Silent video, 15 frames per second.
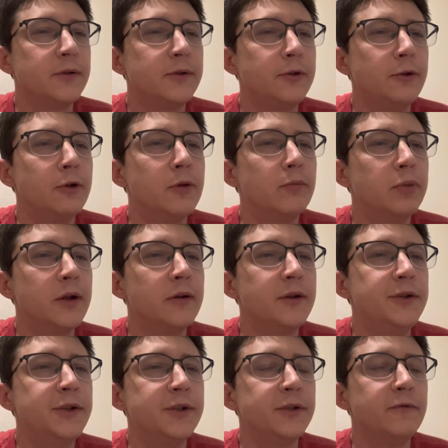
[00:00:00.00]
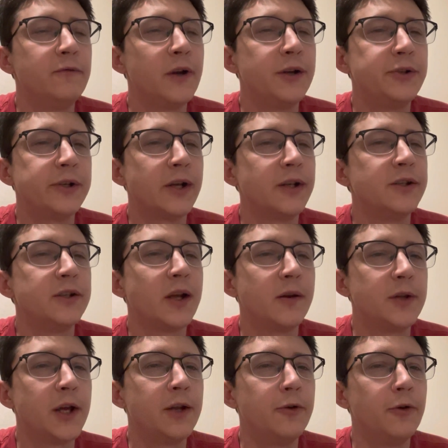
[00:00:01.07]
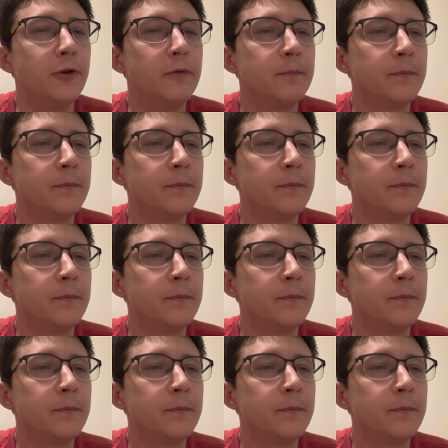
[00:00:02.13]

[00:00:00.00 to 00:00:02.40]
to completely disenfranchise Santander.